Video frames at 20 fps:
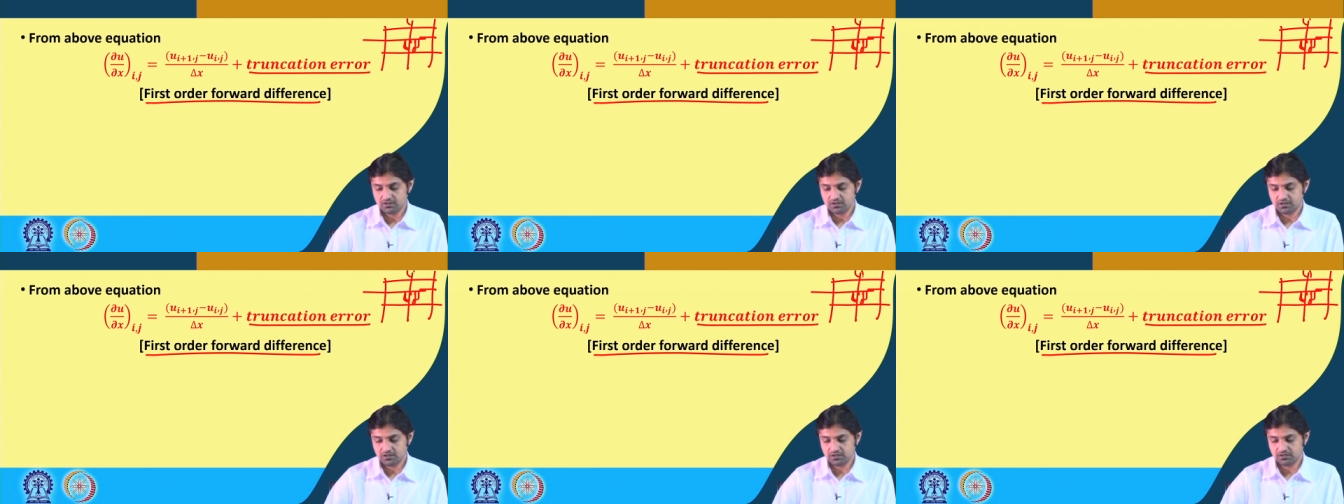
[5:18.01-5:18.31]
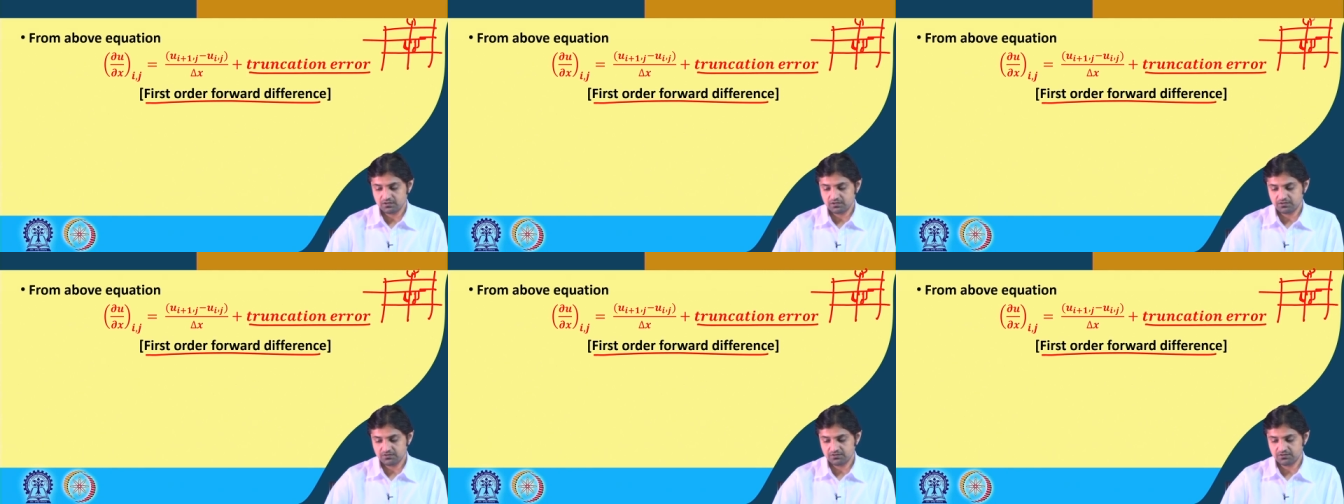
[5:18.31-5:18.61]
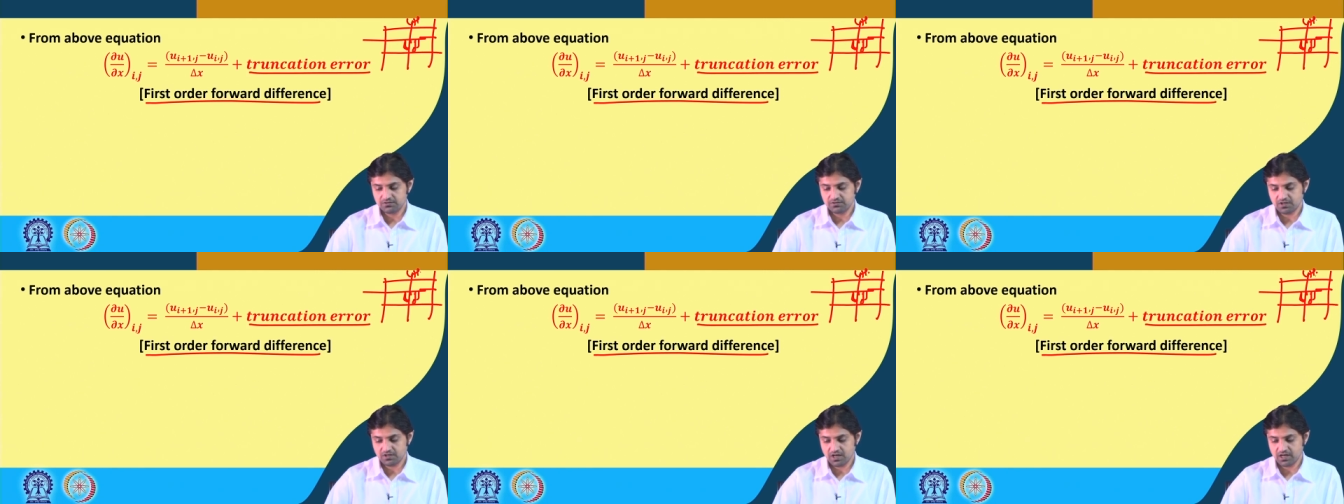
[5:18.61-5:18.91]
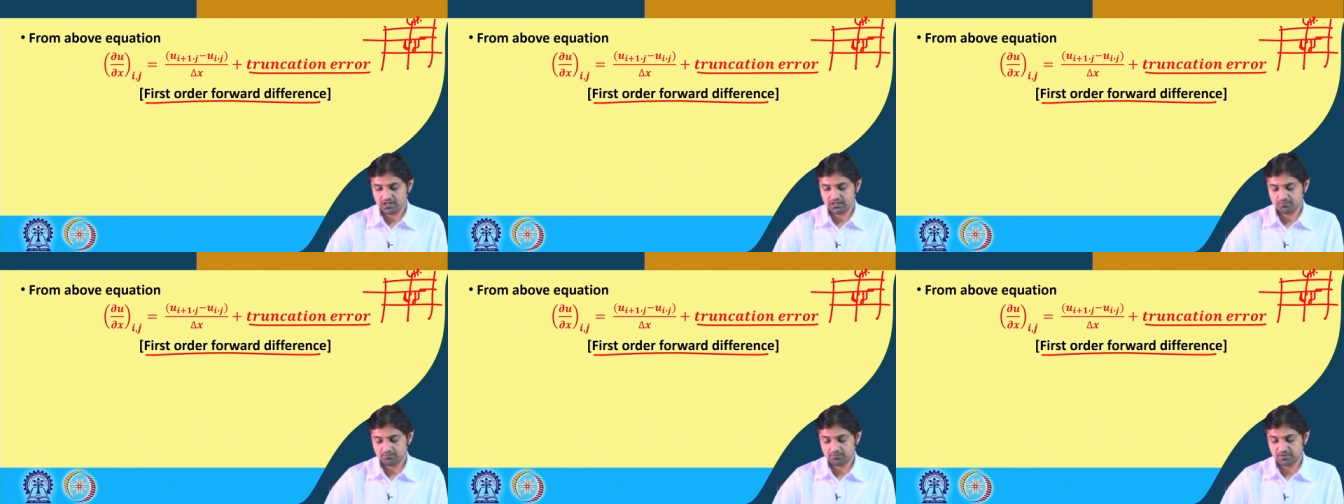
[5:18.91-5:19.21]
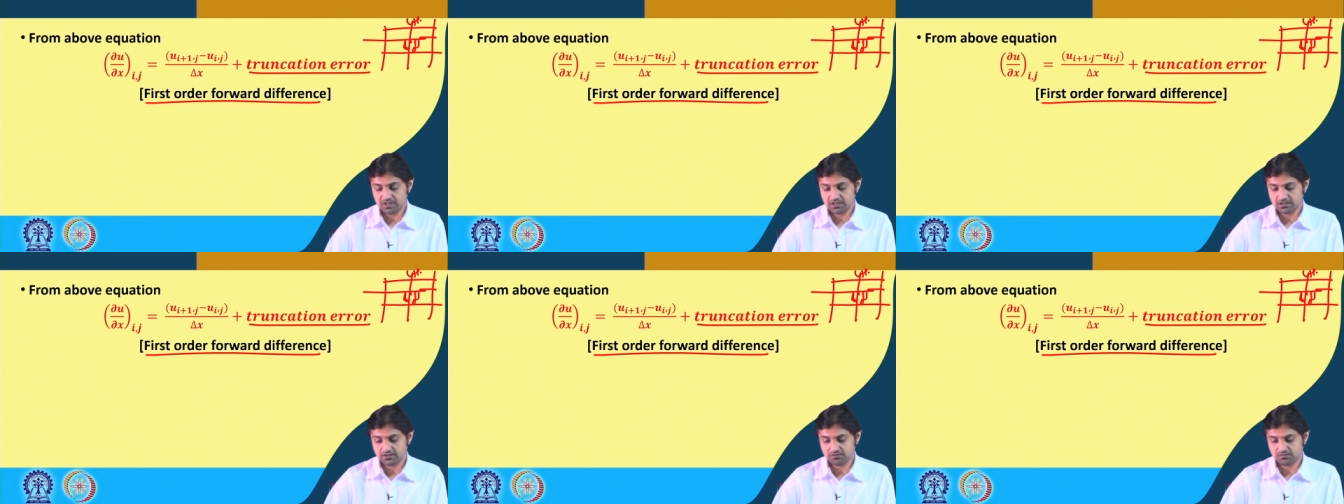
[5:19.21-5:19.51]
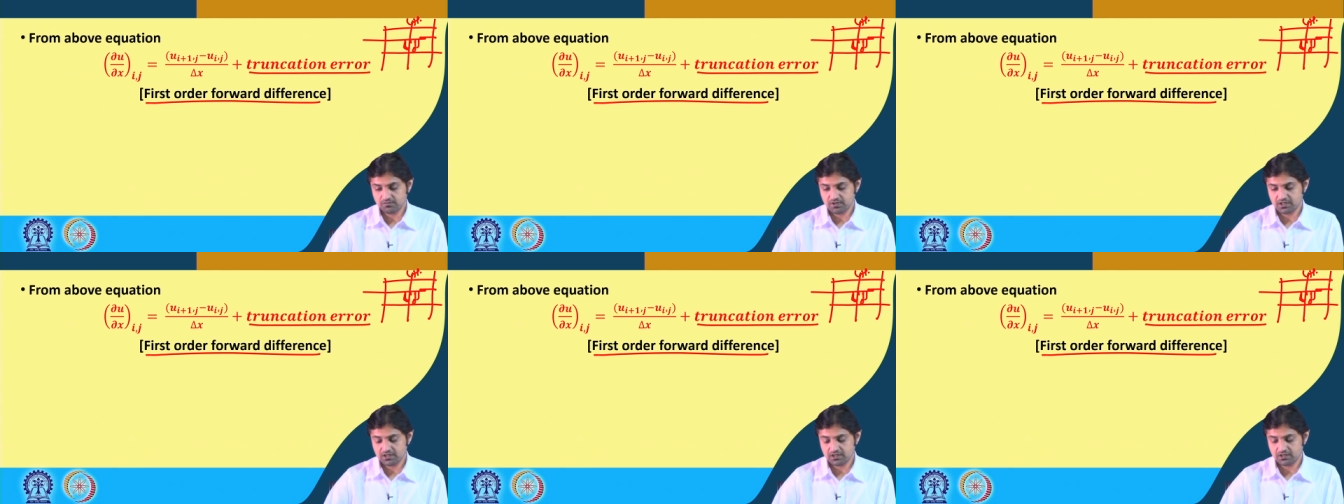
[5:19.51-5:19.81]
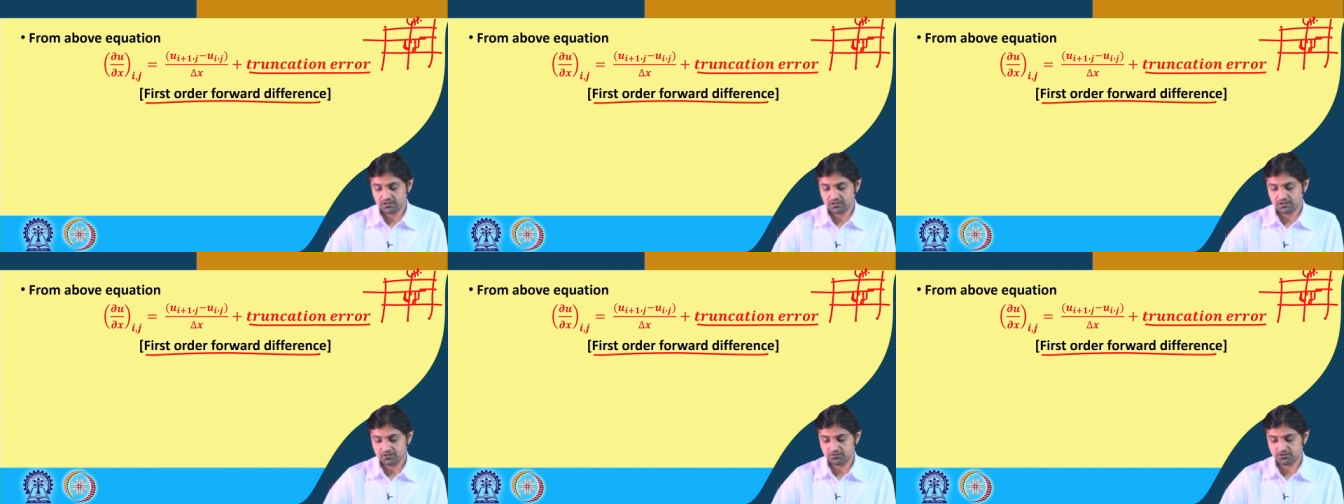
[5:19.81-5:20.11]
and this is i plus
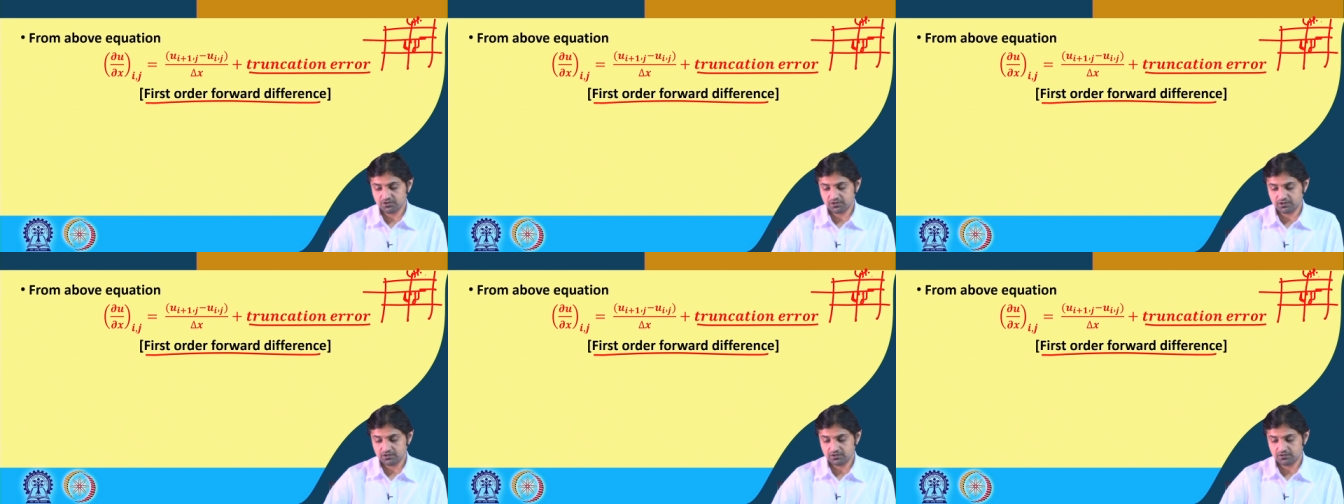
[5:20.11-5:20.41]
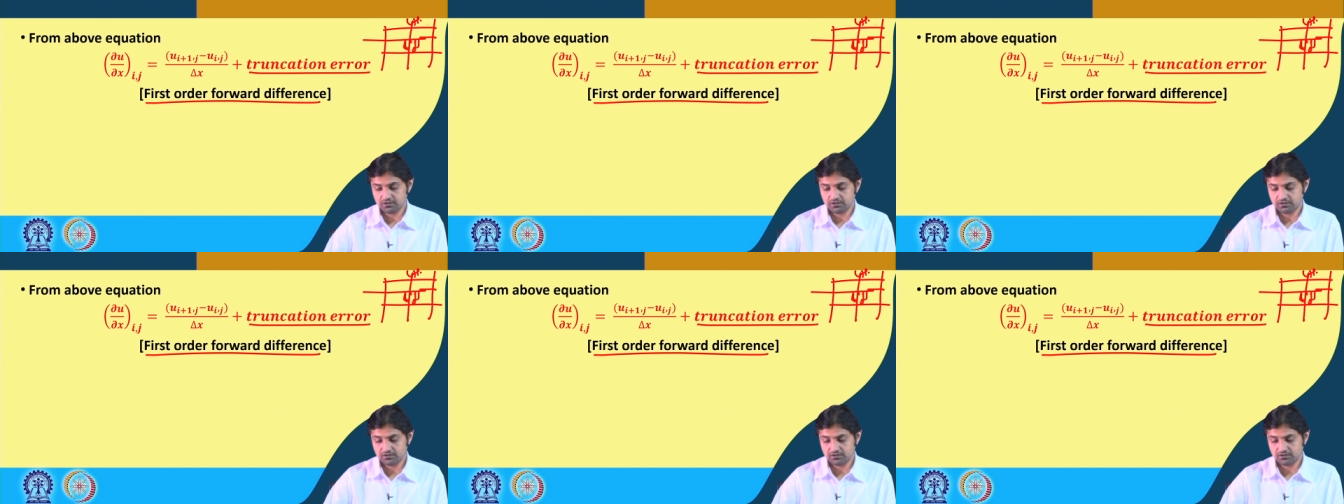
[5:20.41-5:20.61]
1 uh, sorry